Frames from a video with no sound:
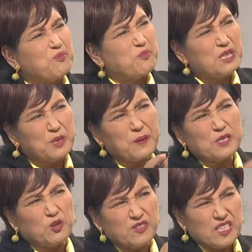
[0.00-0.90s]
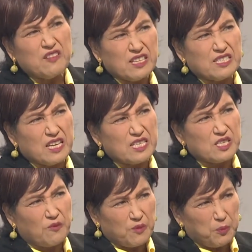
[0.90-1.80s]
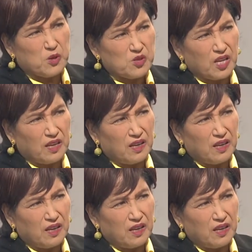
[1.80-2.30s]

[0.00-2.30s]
It depends on seriousness of the person.